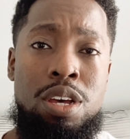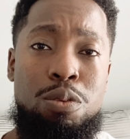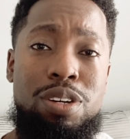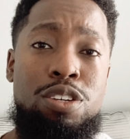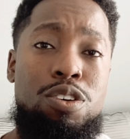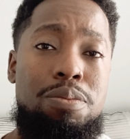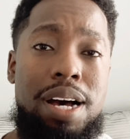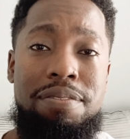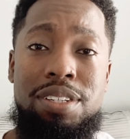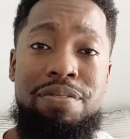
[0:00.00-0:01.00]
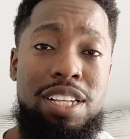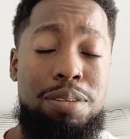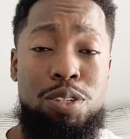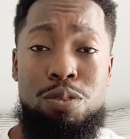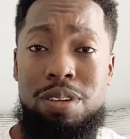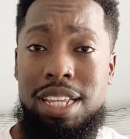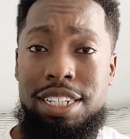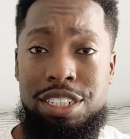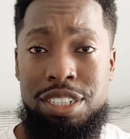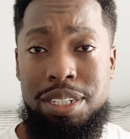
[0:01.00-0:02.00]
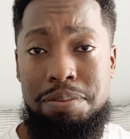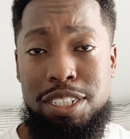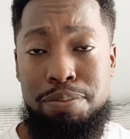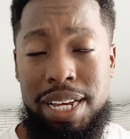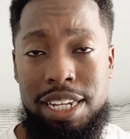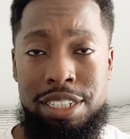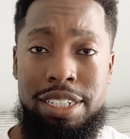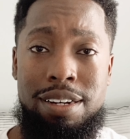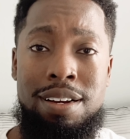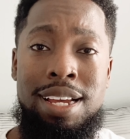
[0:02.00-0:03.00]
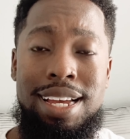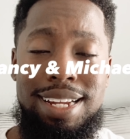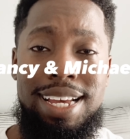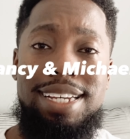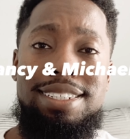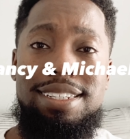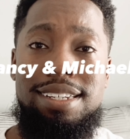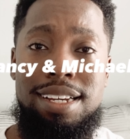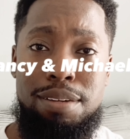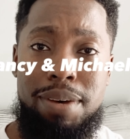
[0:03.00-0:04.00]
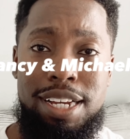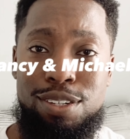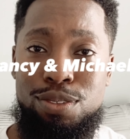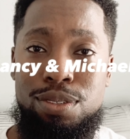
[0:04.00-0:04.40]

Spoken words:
with whom I've developed a relationship this past year, Nancy and Michael.